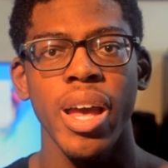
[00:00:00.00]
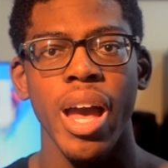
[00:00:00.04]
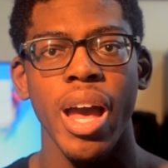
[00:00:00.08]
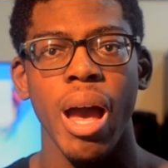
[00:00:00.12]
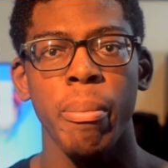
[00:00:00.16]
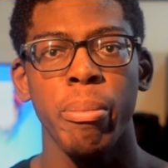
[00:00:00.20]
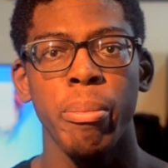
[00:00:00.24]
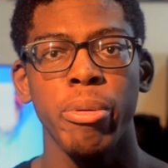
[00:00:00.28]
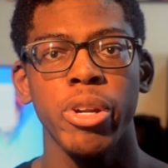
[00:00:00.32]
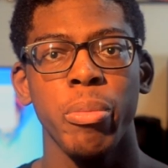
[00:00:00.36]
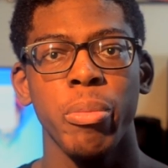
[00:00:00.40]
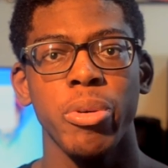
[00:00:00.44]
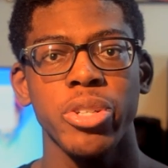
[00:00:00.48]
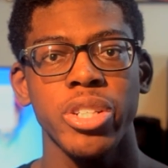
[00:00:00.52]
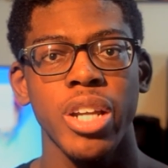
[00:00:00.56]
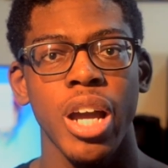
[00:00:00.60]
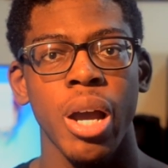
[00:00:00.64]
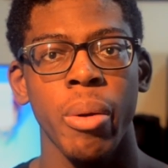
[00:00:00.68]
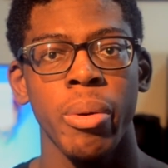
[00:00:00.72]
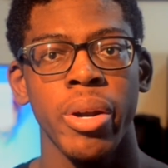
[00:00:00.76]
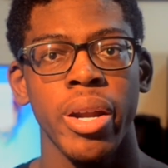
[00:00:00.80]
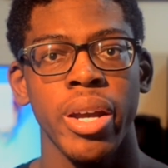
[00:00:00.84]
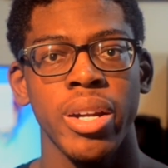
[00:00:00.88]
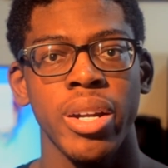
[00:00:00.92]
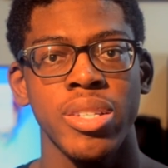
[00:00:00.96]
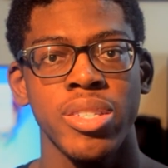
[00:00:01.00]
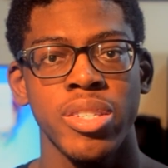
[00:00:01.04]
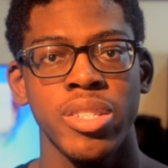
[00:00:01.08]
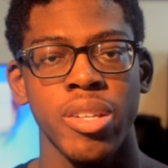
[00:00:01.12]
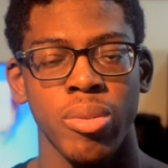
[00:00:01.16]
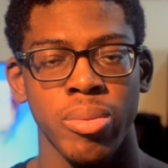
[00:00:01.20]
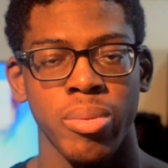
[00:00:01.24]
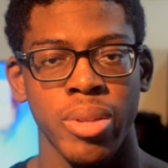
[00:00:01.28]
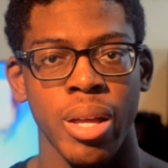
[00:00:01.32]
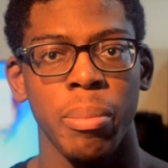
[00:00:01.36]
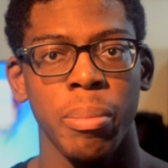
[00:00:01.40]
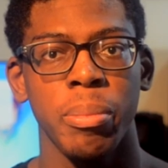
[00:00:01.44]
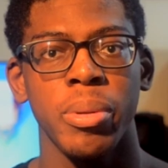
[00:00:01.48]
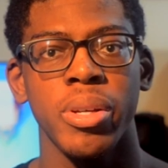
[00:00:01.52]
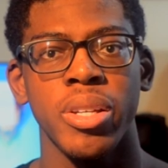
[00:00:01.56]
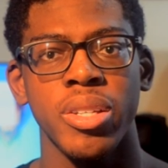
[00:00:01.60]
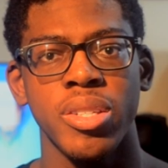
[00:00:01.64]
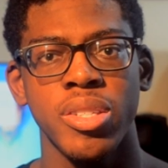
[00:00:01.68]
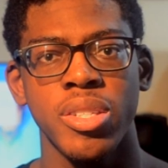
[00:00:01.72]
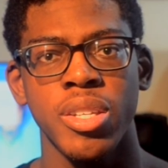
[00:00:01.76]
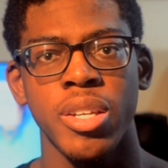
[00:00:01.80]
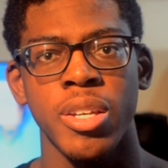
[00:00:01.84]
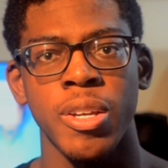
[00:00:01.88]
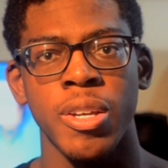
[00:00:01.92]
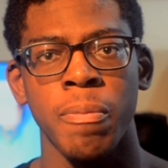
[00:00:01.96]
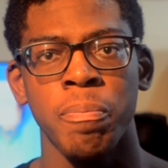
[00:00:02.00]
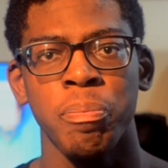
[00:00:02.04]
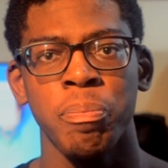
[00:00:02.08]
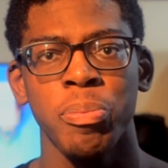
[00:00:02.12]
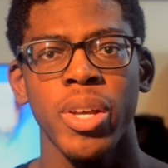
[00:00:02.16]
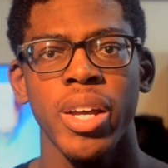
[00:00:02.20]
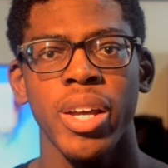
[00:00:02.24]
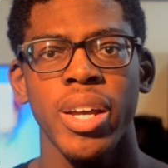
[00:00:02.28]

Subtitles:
and pretty much how I went ahead and set up that PC.